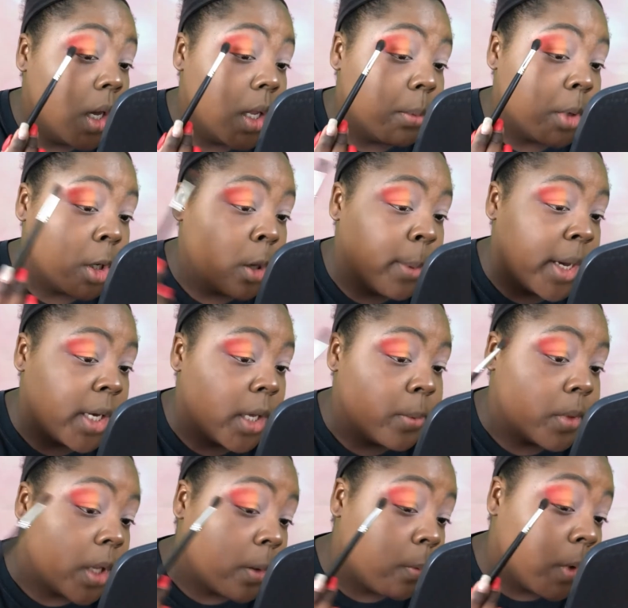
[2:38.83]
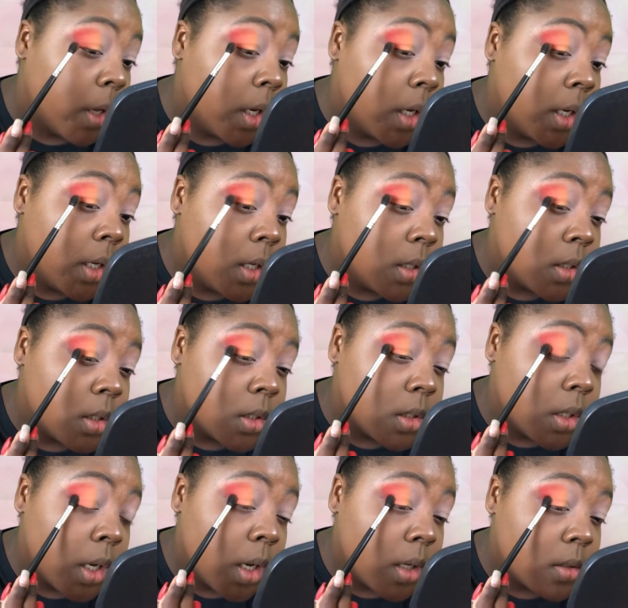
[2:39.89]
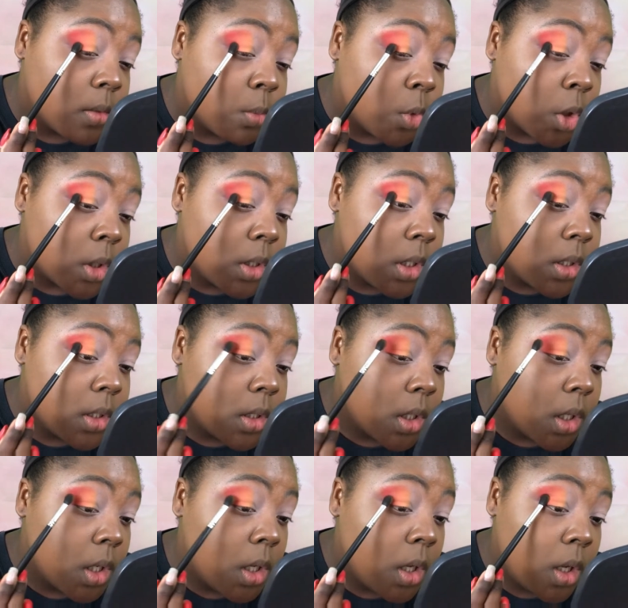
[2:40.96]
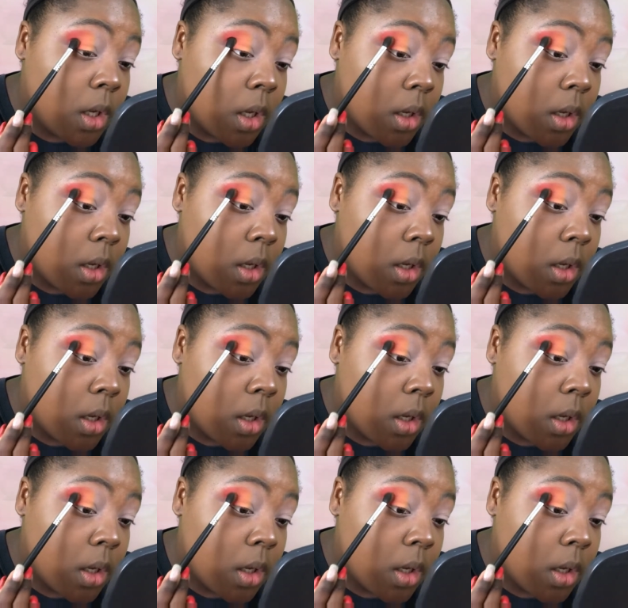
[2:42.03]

I'm going to go back in with that red again just to add some more intensity